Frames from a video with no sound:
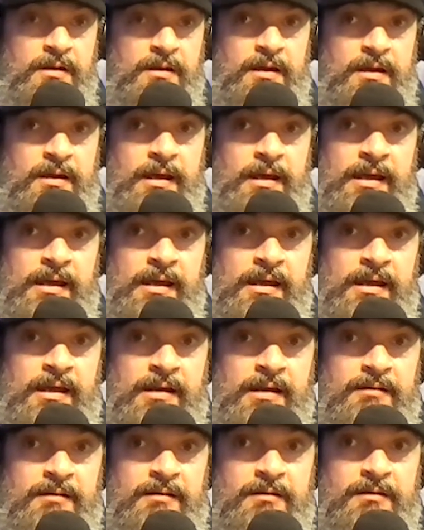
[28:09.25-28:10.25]

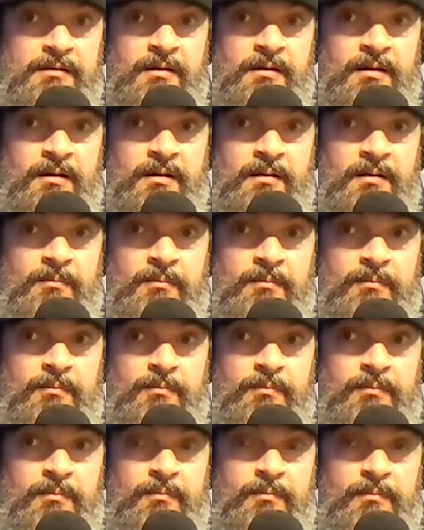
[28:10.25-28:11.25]
and um,
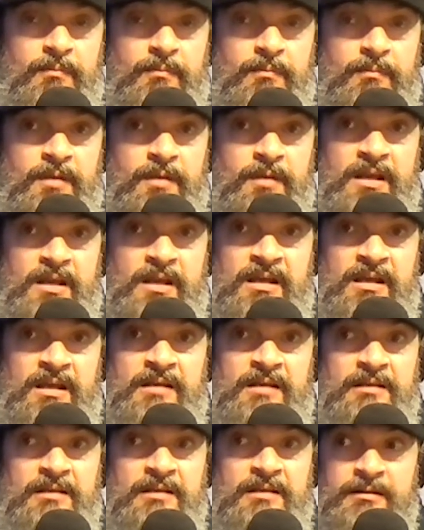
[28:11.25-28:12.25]
an
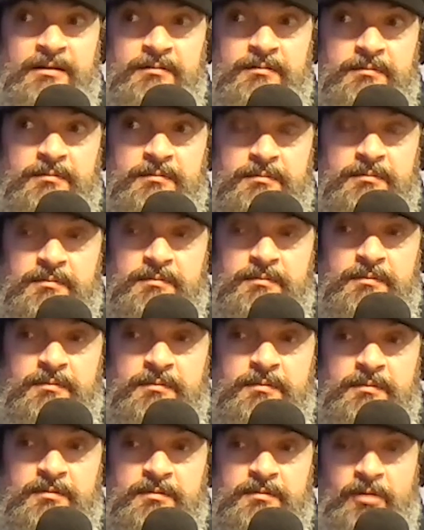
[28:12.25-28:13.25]
inland
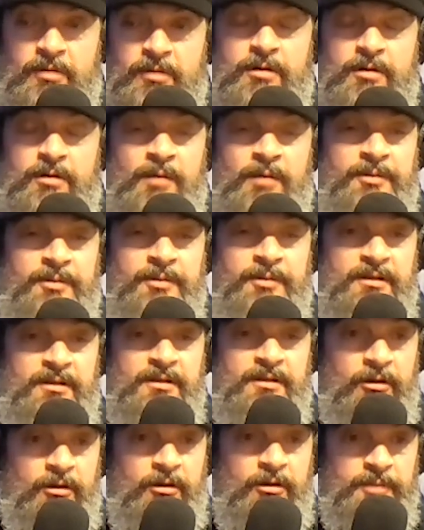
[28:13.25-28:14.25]
tow company
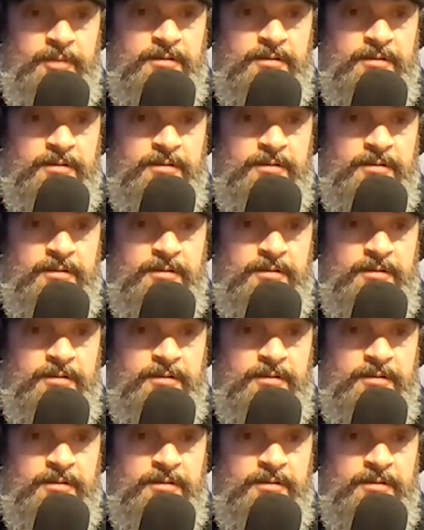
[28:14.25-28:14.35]
called me.